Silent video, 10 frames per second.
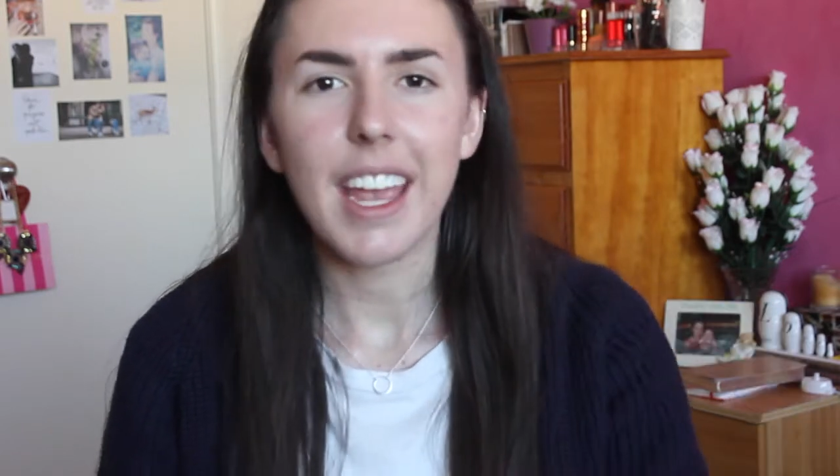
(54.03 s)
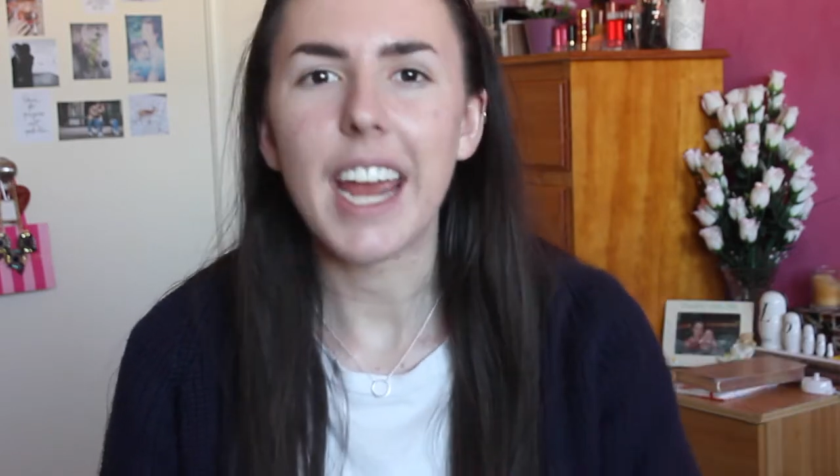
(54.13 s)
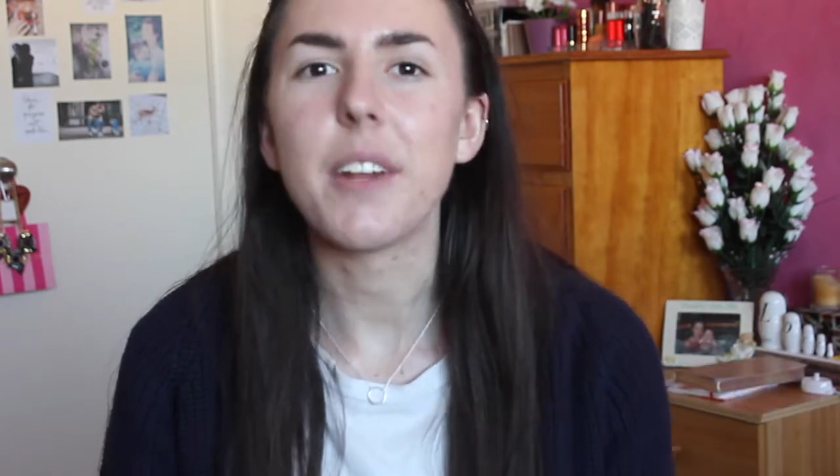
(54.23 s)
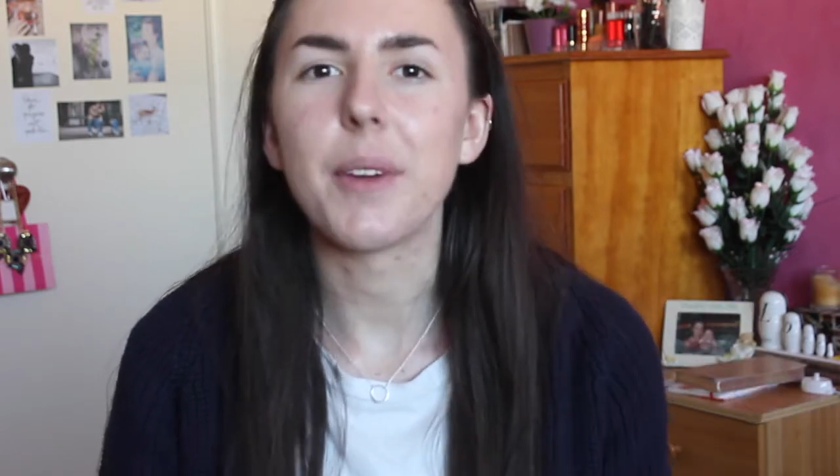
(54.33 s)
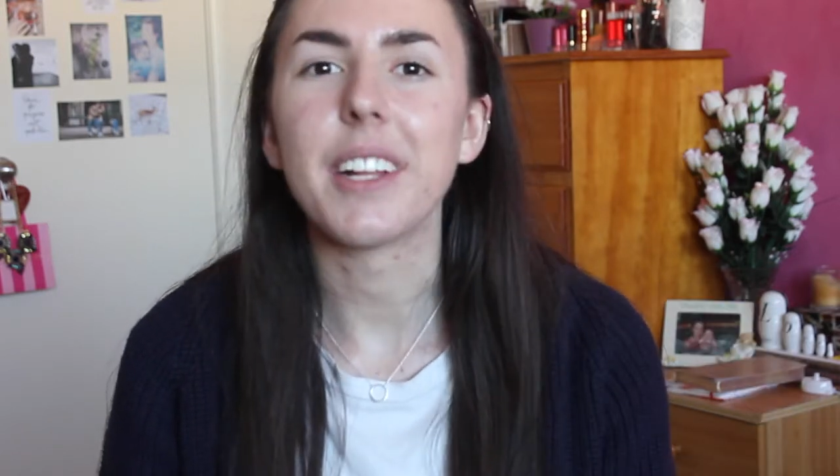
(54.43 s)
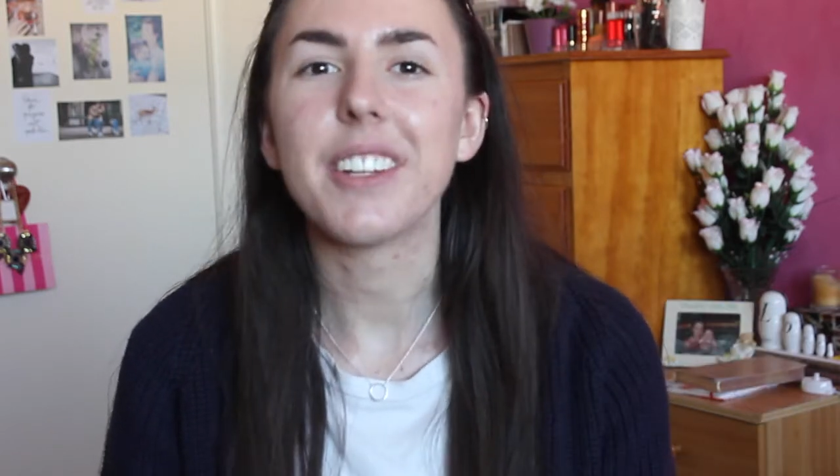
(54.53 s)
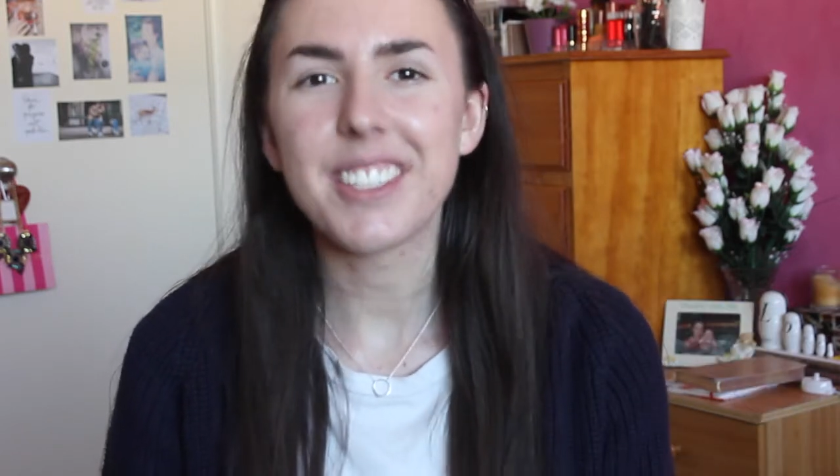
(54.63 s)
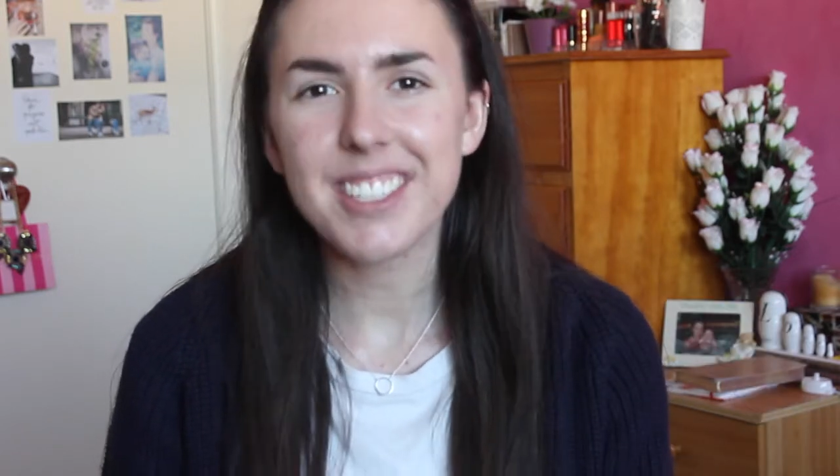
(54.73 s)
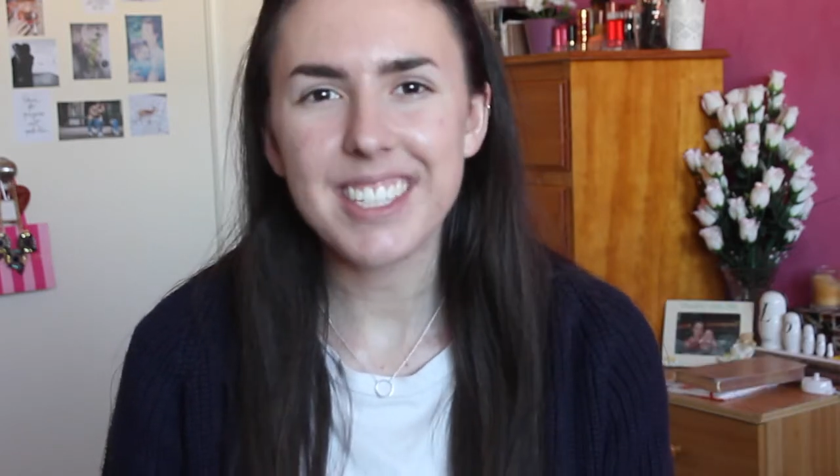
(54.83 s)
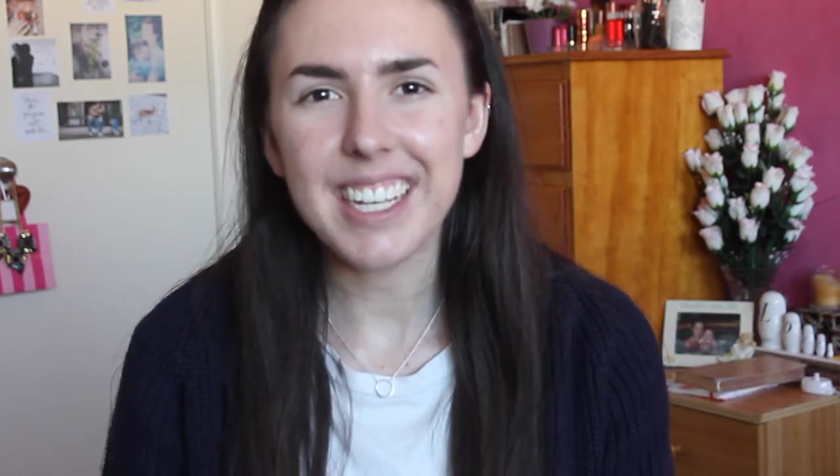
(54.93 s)
Anyway,
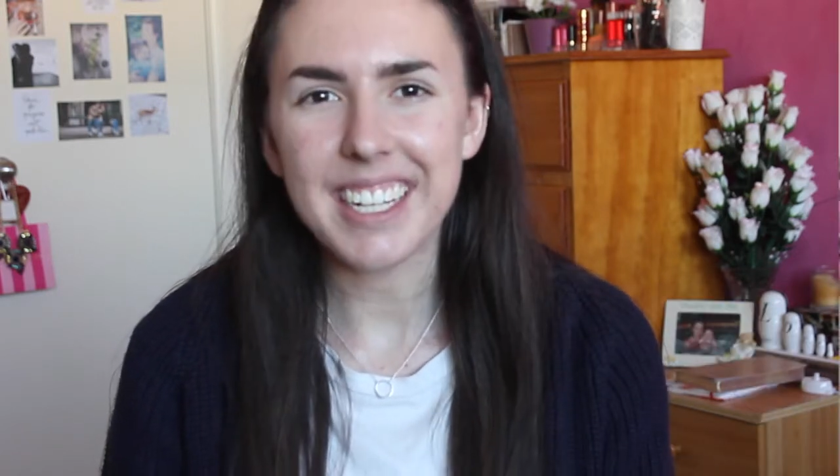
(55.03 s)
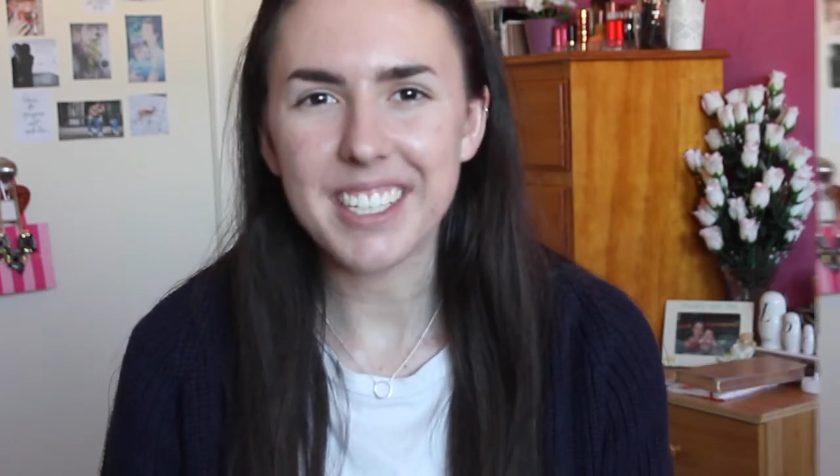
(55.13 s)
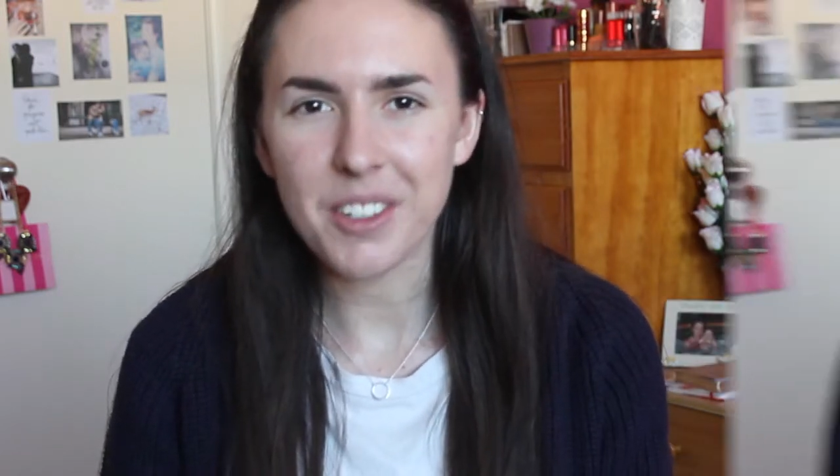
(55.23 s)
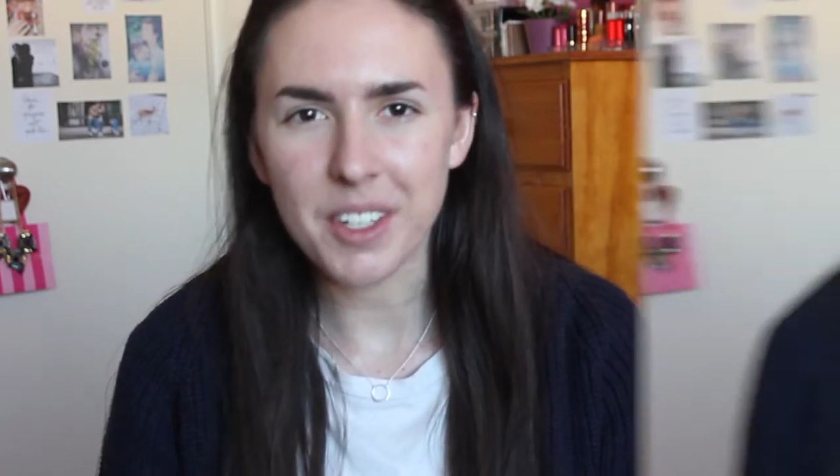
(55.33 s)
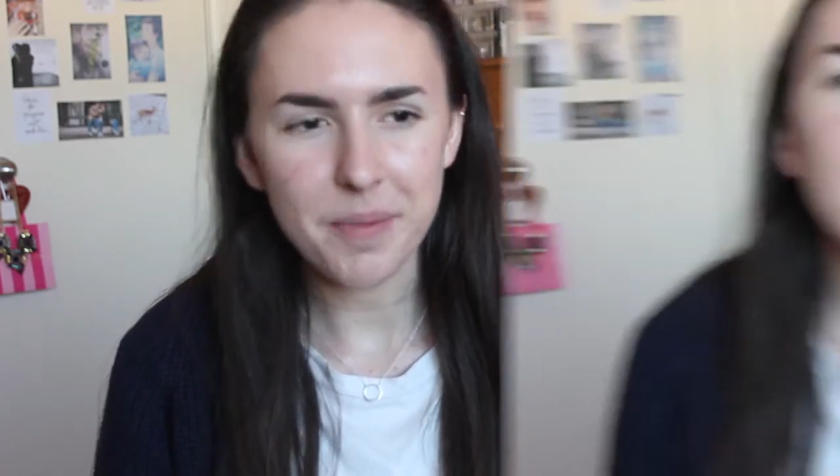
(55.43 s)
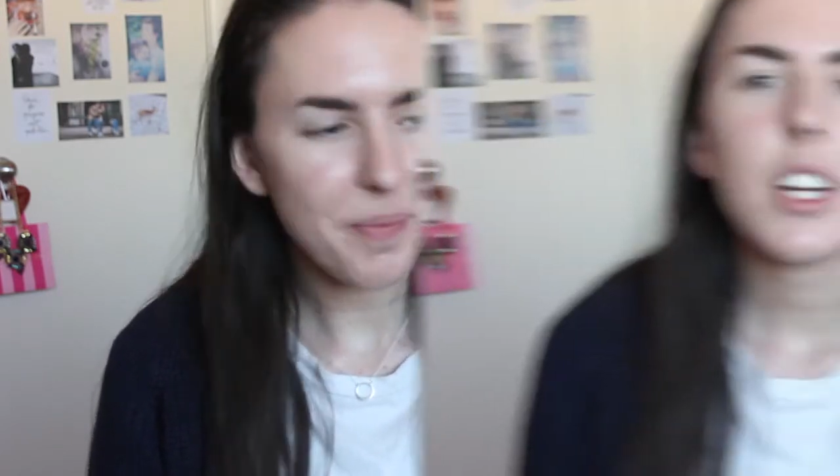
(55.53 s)
let's just get into it.